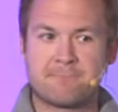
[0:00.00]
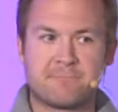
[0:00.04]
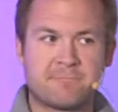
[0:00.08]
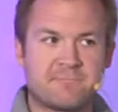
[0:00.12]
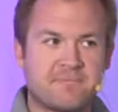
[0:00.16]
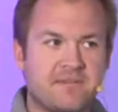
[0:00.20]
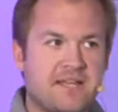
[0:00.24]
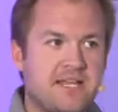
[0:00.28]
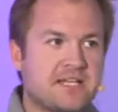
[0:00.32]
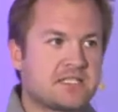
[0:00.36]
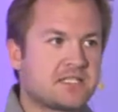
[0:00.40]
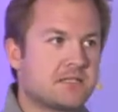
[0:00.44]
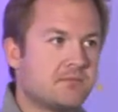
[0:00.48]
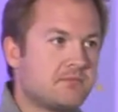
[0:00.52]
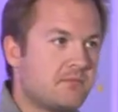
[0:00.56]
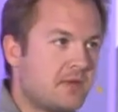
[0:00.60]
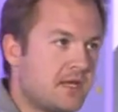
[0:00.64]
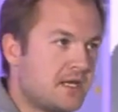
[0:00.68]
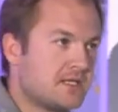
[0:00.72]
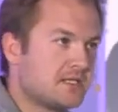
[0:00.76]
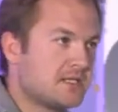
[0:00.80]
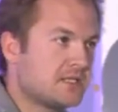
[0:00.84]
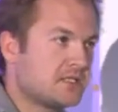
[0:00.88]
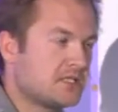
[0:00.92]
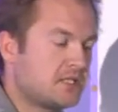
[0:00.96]
It's
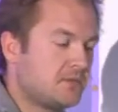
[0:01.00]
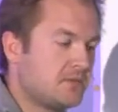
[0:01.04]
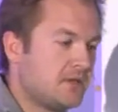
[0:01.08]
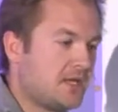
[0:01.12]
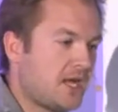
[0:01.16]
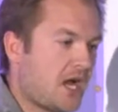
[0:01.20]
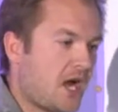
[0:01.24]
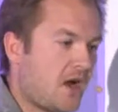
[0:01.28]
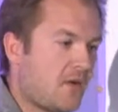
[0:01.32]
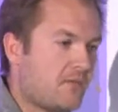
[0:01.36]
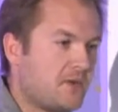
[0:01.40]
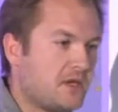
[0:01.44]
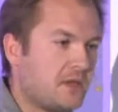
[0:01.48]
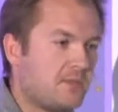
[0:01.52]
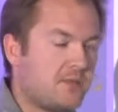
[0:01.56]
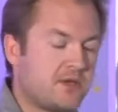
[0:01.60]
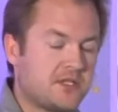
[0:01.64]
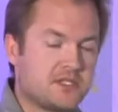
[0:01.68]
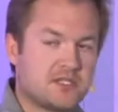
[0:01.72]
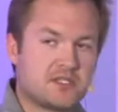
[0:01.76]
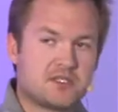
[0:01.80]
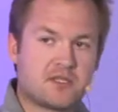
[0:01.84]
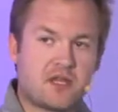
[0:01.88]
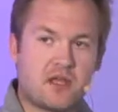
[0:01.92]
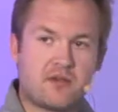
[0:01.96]
amazing to me how many
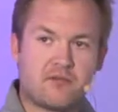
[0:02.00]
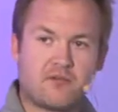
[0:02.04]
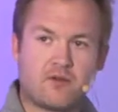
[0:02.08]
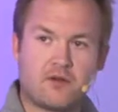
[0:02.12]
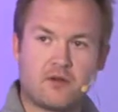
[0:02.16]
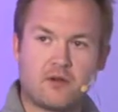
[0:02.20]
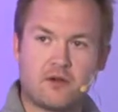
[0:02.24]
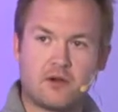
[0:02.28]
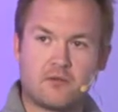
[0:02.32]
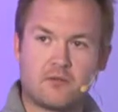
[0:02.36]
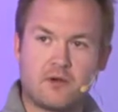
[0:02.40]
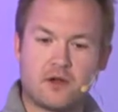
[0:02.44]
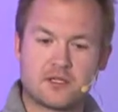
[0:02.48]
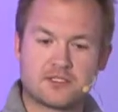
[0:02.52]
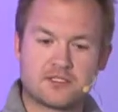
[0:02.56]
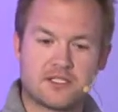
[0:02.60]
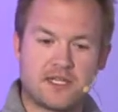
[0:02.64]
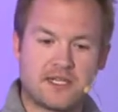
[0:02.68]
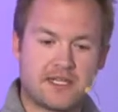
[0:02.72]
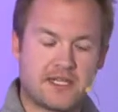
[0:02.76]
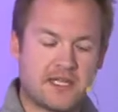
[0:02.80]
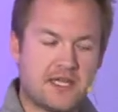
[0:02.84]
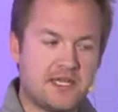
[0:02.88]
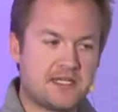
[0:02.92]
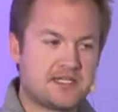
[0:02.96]
pitches I've heard where it's
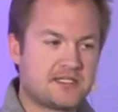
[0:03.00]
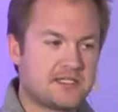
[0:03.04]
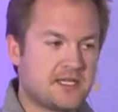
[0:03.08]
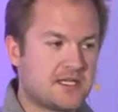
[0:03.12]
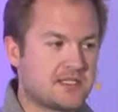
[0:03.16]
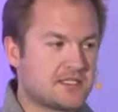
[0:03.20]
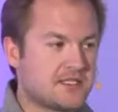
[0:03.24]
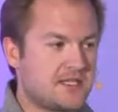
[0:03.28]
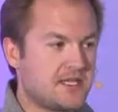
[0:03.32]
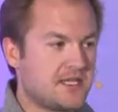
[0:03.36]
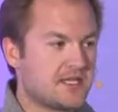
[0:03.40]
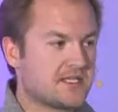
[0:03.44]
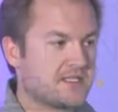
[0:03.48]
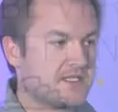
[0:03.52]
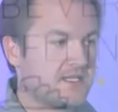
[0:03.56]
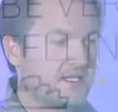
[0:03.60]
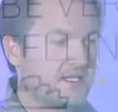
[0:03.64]
like, it does this, and